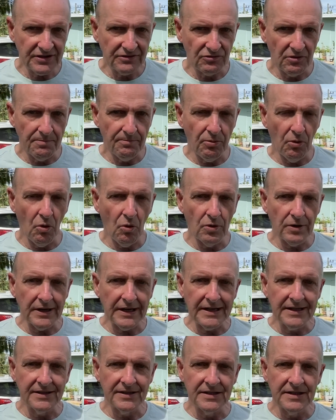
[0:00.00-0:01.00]
report
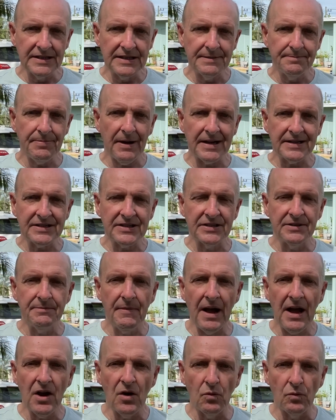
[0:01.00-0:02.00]
in the Pattaya
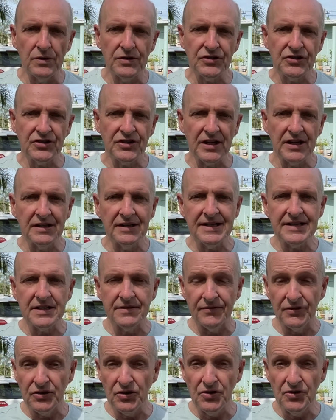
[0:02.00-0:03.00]
Mail, which less
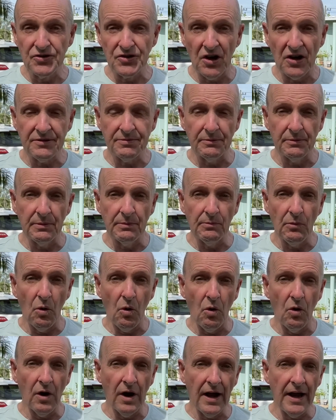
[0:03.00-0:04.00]
of a news item and
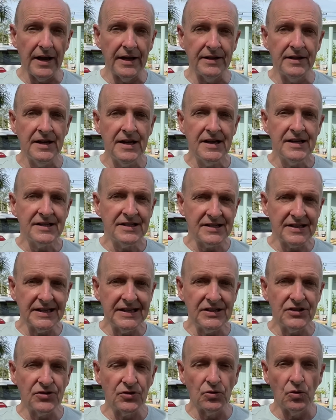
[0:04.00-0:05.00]
more a
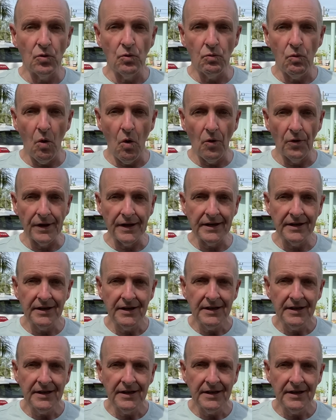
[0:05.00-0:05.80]
seasonal warning